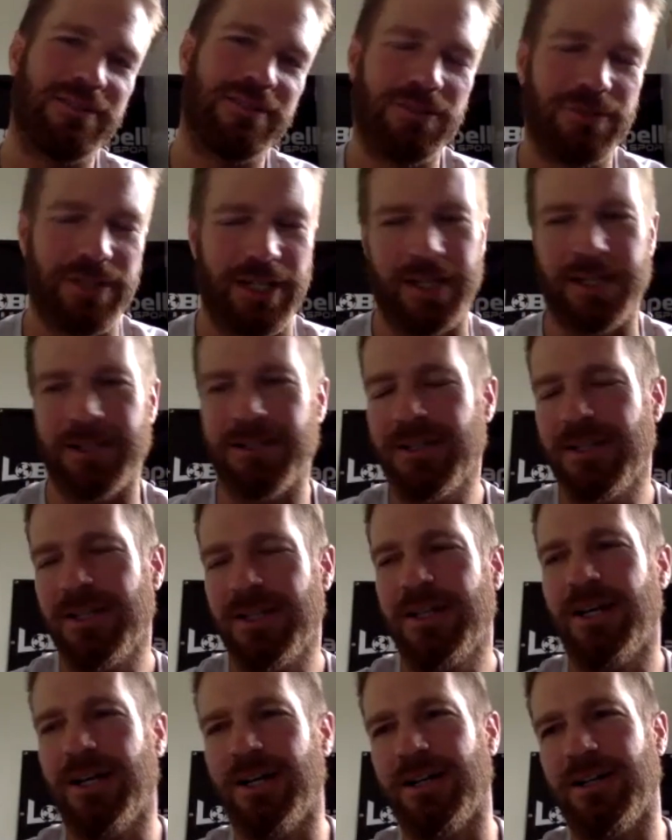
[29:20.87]
Okay.
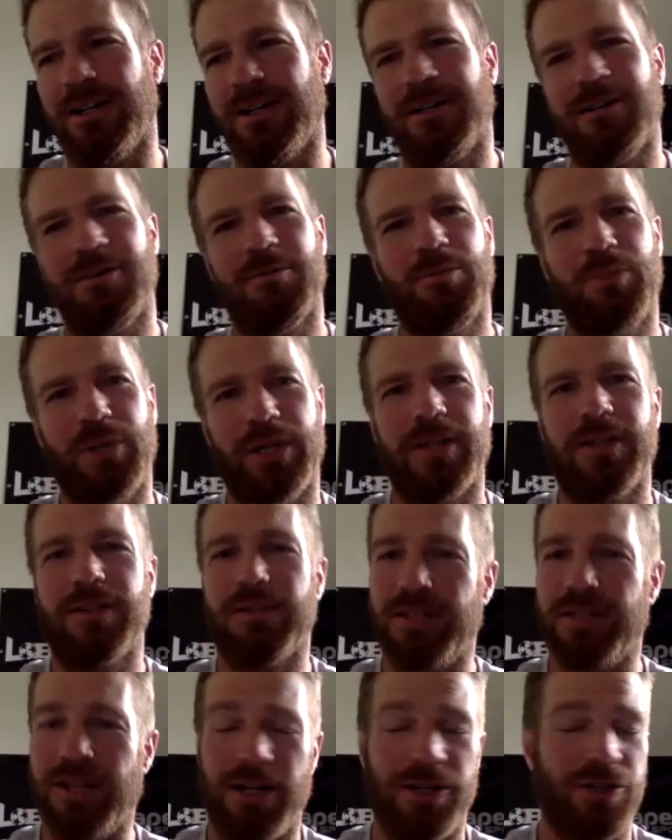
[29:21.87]
But
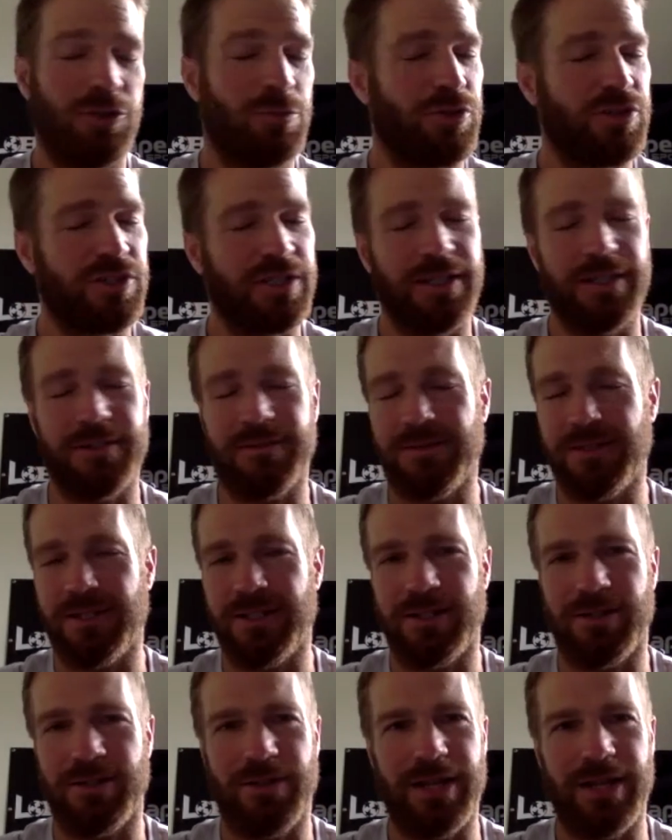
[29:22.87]
100%,
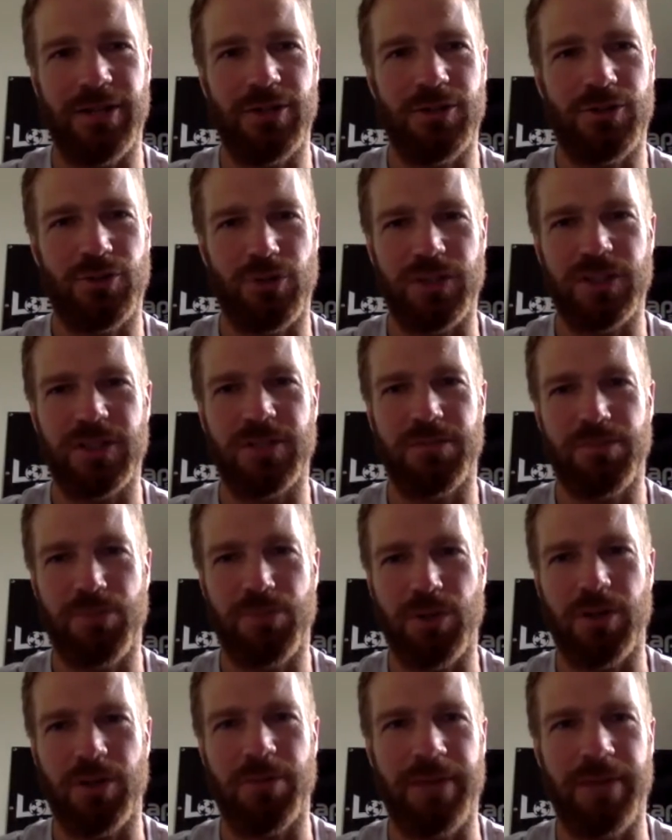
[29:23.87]
that nutrition
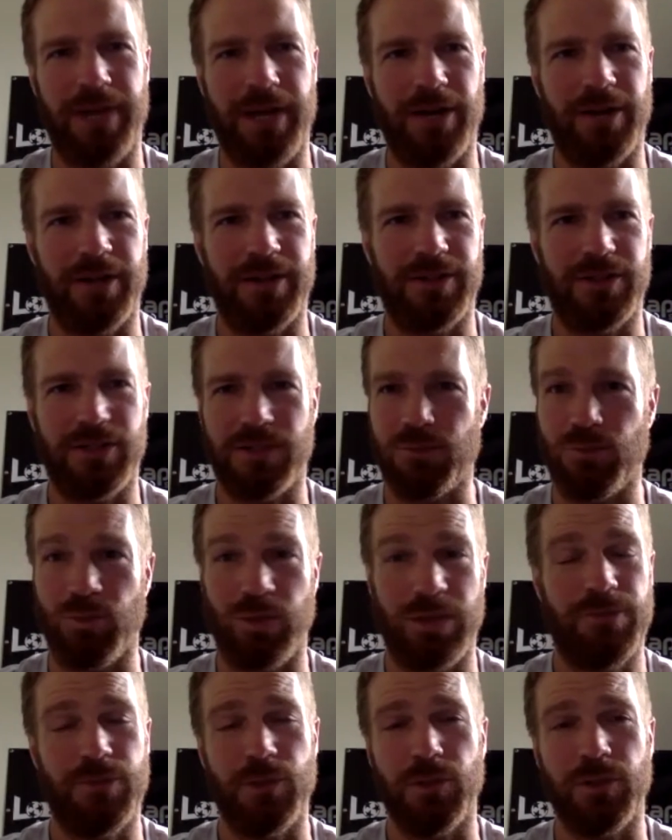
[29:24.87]
part about it is just
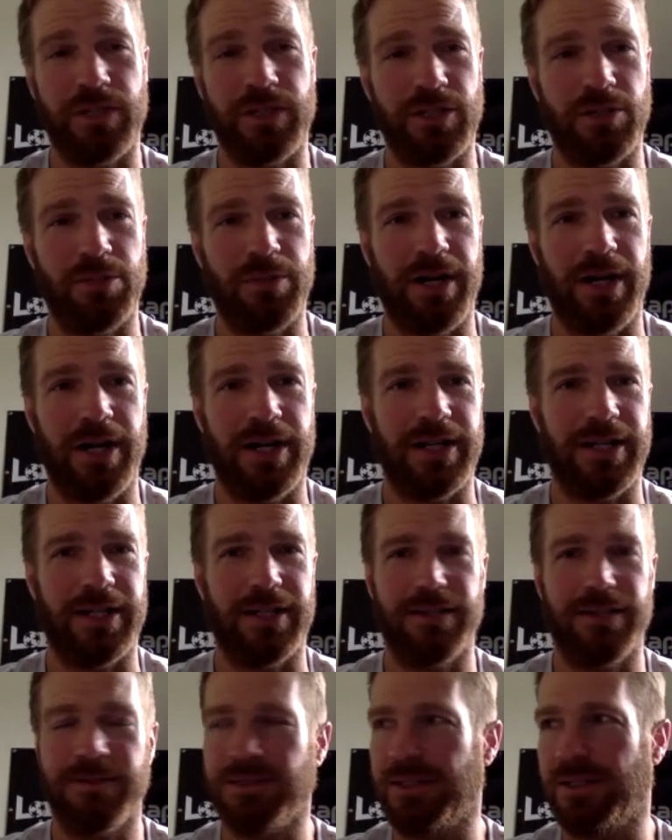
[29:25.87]
refueling your body,
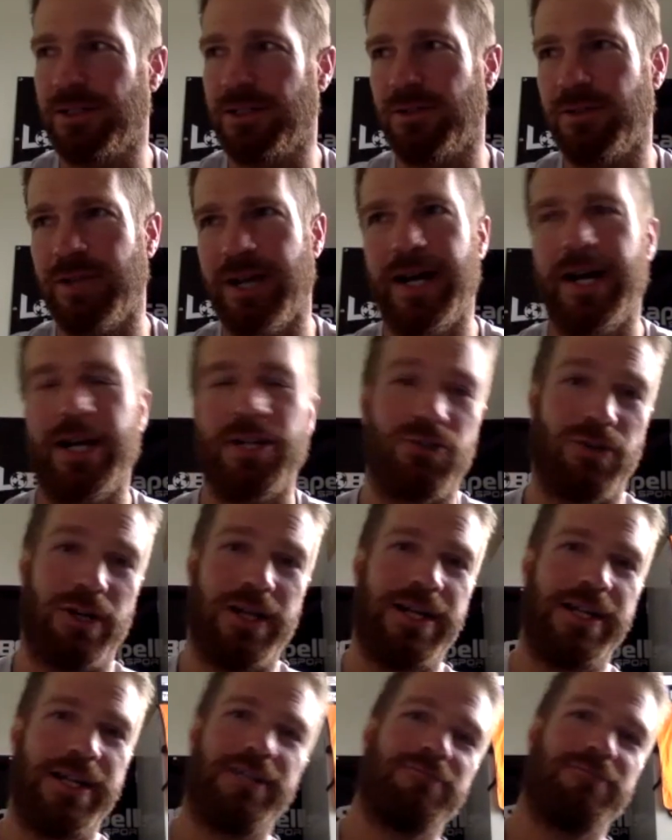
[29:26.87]
and the
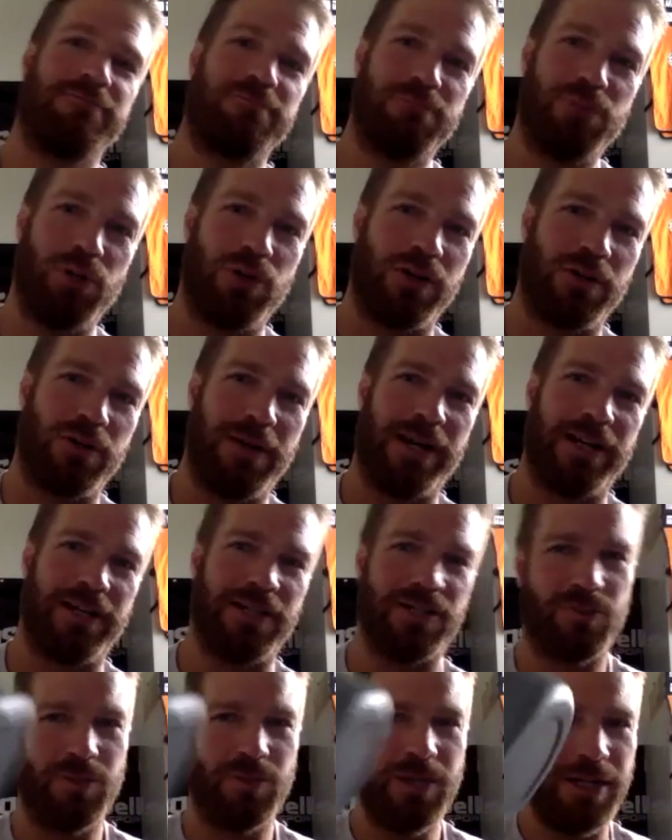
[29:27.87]
hydrating part about it
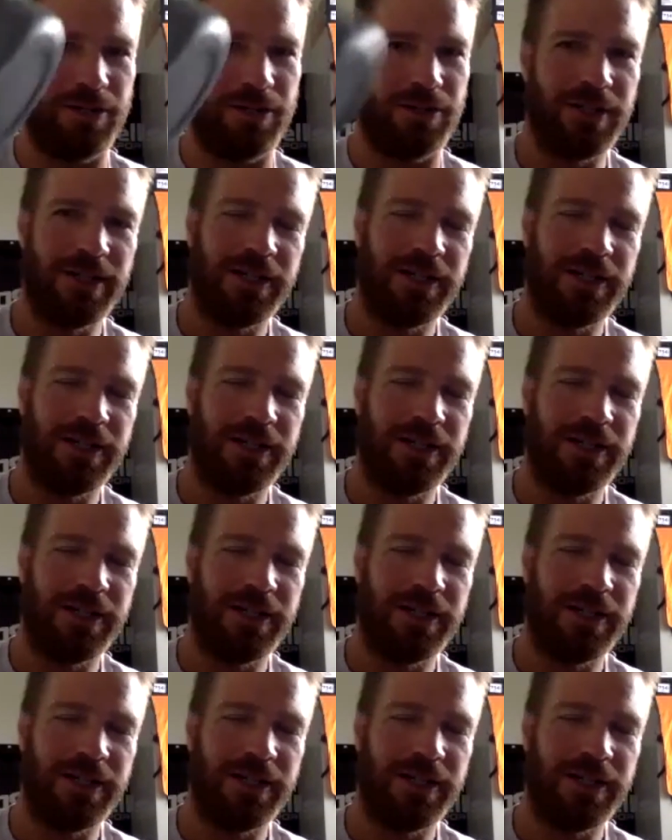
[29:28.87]
as well.